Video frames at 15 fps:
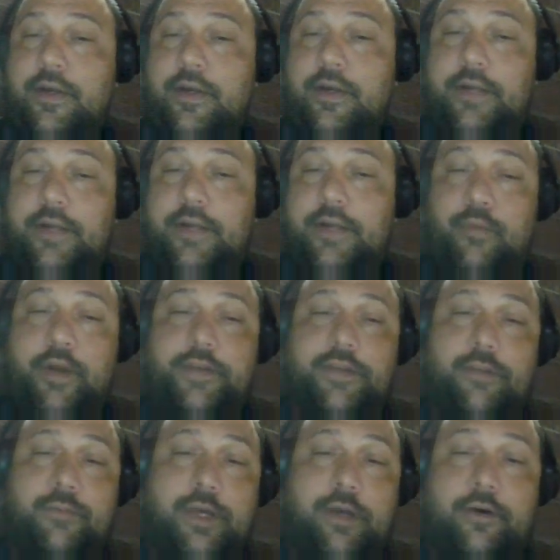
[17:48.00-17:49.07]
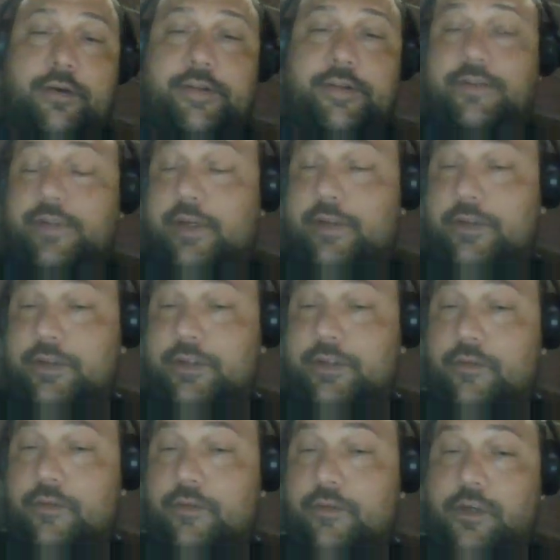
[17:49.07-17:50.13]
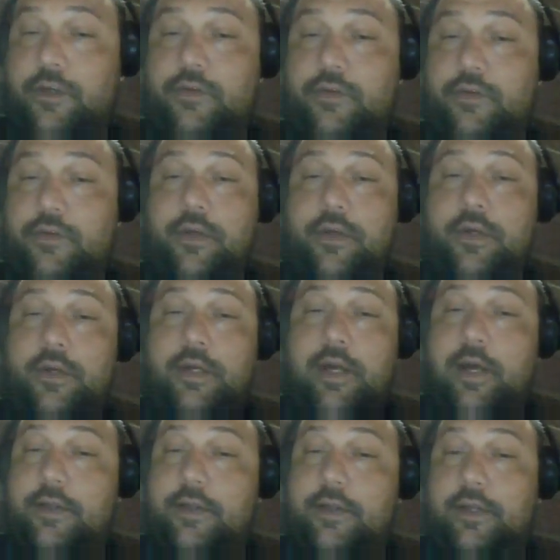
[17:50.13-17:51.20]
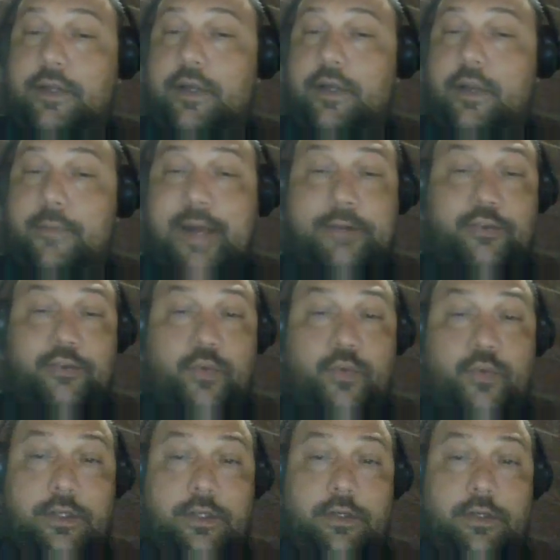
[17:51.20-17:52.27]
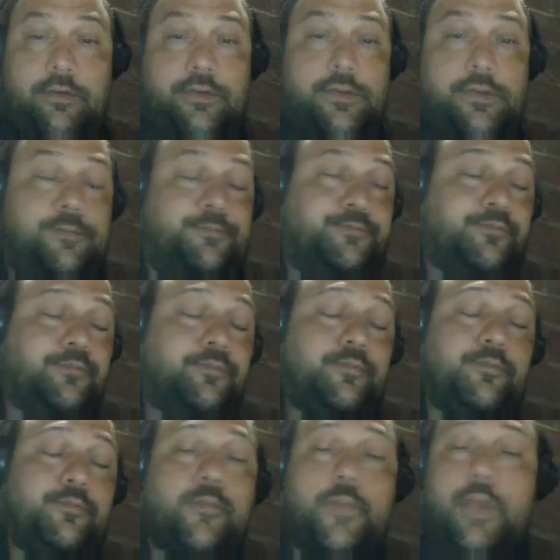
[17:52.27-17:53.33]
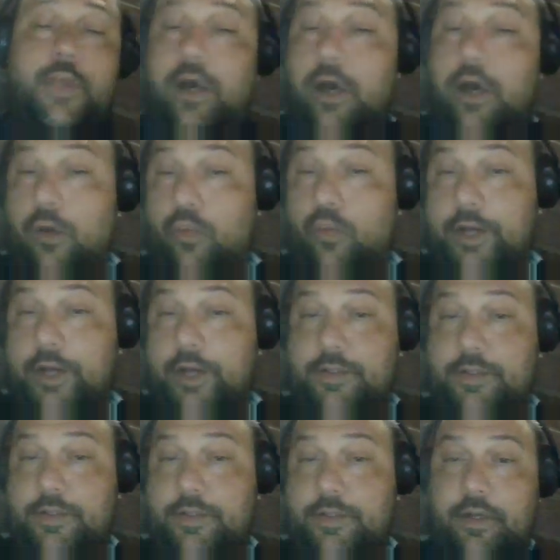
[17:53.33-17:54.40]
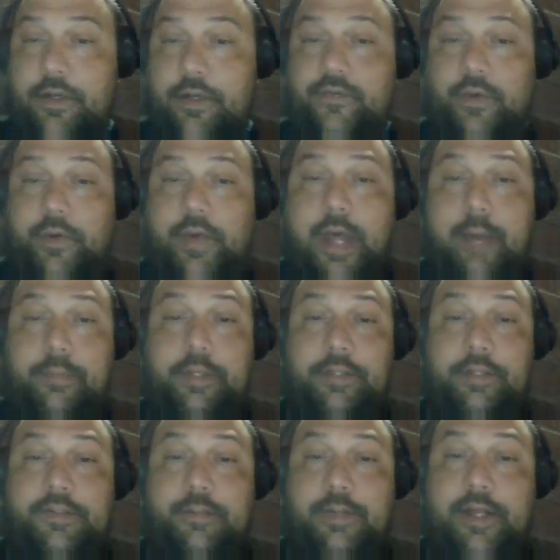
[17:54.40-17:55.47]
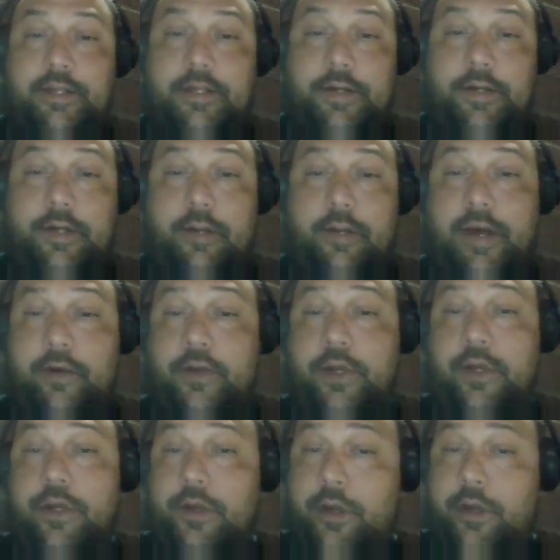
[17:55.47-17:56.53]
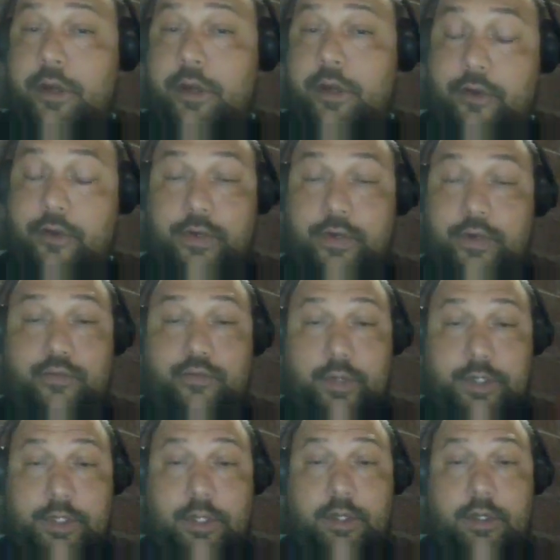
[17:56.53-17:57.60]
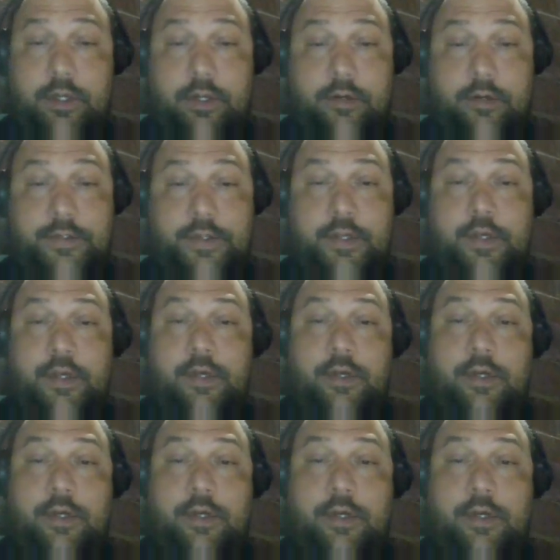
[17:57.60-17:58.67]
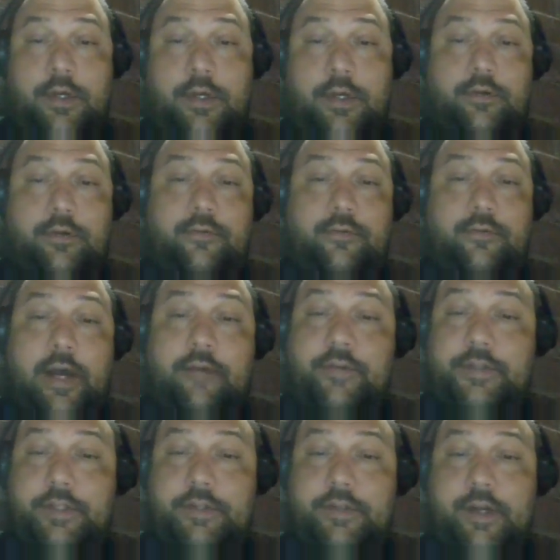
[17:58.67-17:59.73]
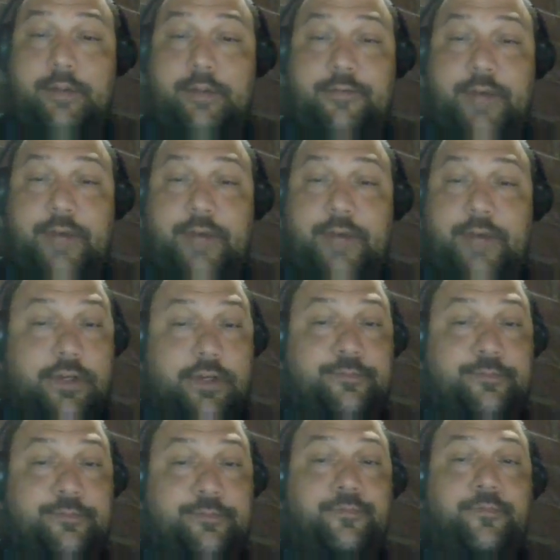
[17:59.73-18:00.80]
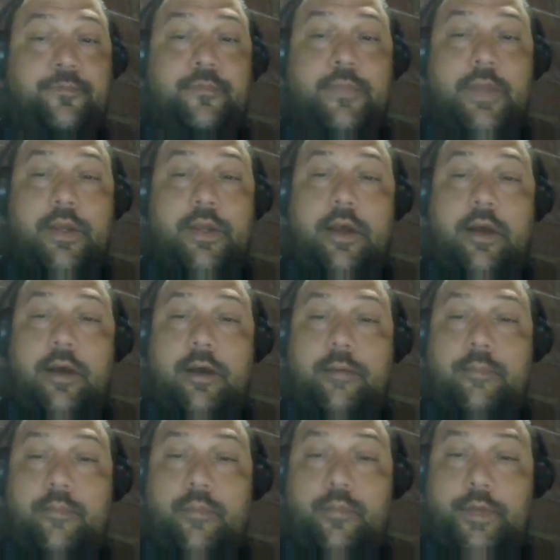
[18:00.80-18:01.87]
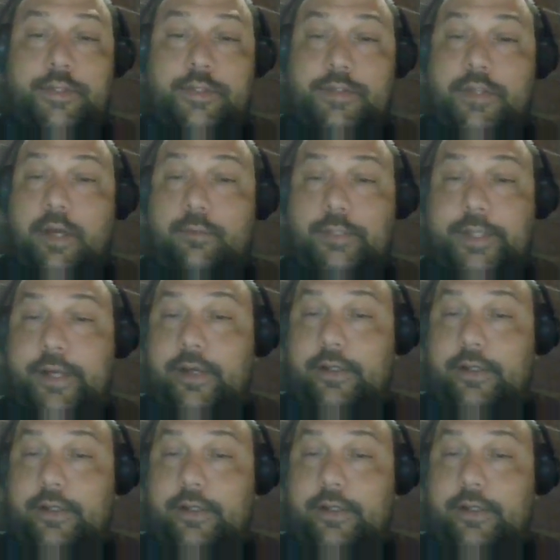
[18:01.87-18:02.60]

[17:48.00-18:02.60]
same reason, because the Soviet Union did in about 20 years what industrial capitalism had done in about 120 years, so 5 or 6 times faster, which is doubling a